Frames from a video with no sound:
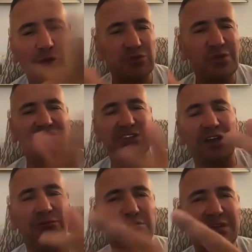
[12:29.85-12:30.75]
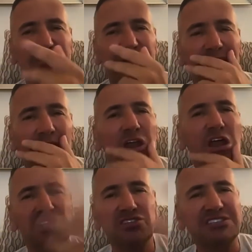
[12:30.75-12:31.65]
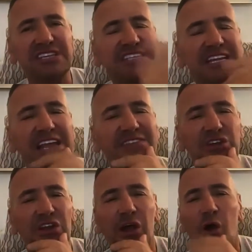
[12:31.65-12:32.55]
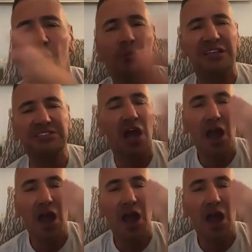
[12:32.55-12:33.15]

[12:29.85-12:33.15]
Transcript: because we have a dining room table in the garden, as soon as I see leaves on it,